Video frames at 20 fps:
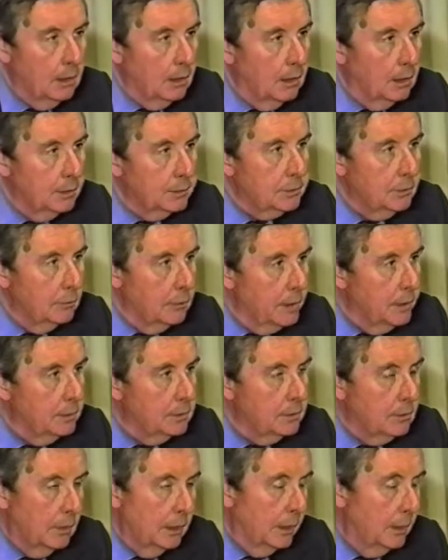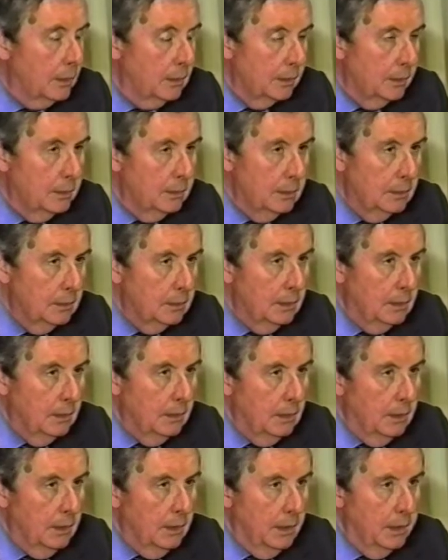uh, to read critically,
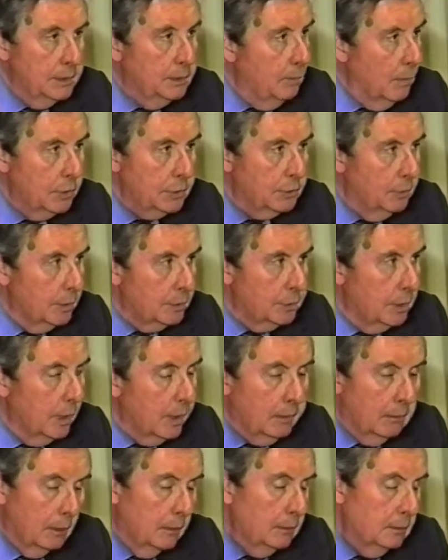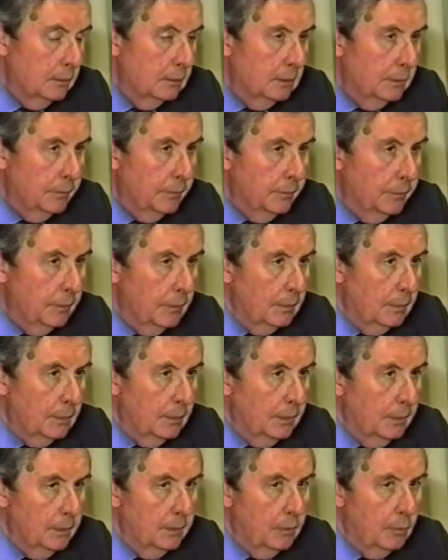is much, much higher
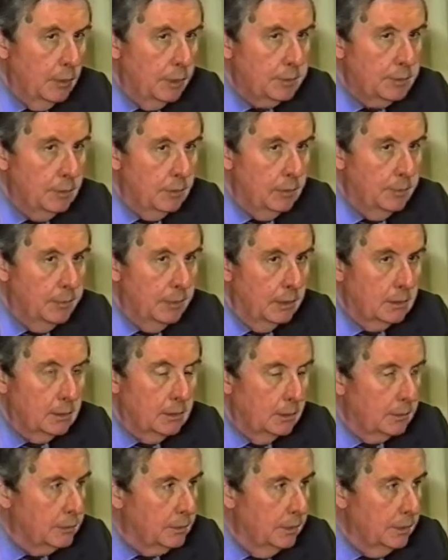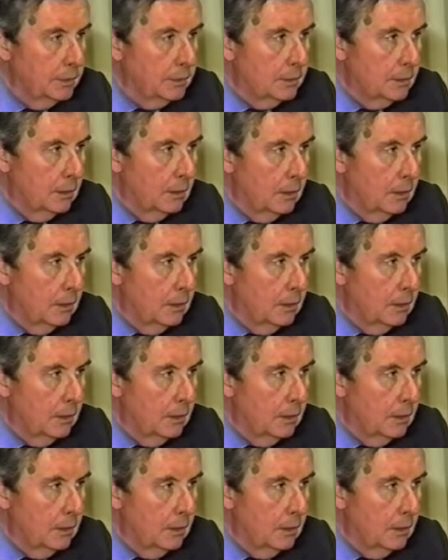in the West European countries